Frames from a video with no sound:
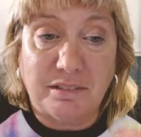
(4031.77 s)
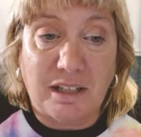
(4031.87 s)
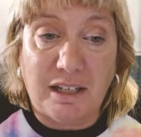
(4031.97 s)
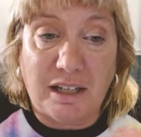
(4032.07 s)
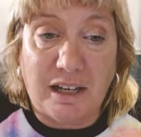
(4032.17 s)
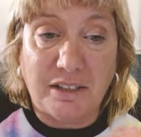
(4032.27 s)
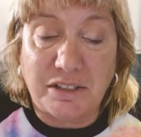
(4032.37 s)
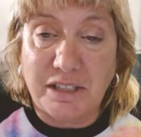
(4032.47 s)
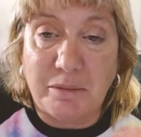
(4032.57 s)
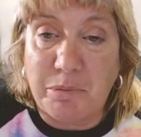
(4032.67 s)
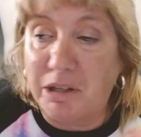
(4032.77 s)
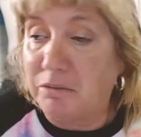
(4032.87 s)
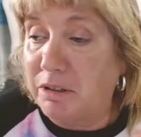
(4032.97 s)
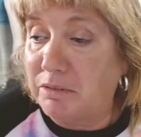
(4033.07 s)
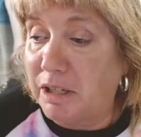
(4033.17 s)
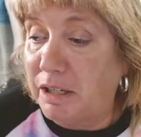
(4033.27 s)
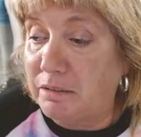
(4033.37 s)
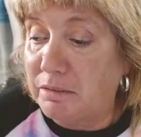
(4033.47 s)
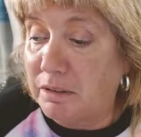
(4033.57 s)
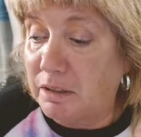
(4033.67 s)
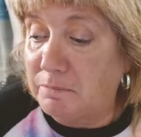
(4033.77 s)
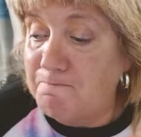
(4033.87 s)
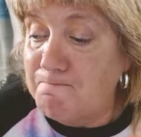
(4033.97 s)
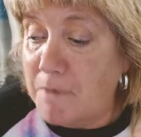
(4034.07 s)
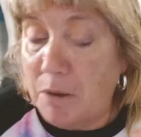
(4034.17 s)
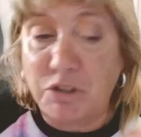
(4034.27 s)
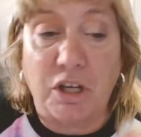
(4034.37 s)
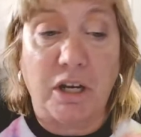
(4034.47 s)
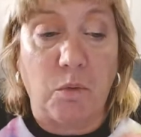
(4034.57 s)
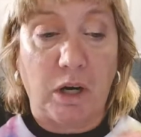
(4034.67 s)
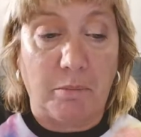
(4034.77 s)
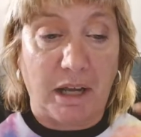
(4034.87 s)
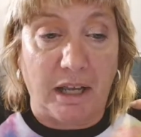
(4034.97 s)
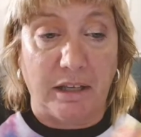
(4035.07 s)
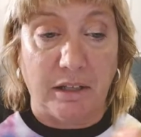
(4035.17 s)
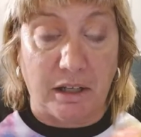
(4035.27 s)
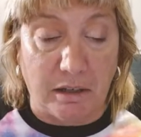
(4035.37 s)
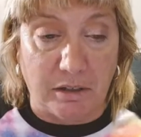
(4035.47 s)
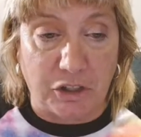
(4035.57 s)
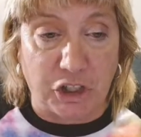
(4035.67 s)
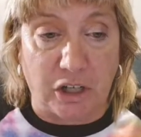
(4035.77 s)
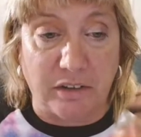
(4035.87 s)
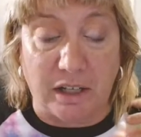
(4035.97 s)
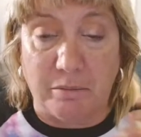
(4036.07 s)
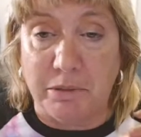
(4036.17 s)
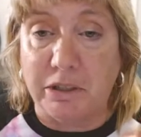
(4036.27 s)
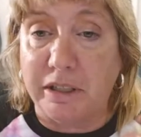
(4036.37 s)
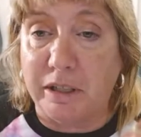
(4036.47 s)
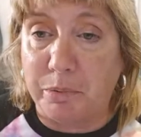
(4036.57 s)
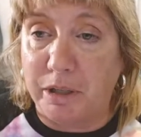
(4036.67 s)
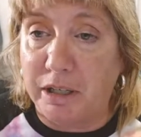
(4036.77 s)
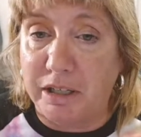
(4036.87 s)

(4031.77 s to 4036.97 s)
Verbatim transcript: And I just need to pick one, right? Um, I was going to wear my shirt that Amelia printed.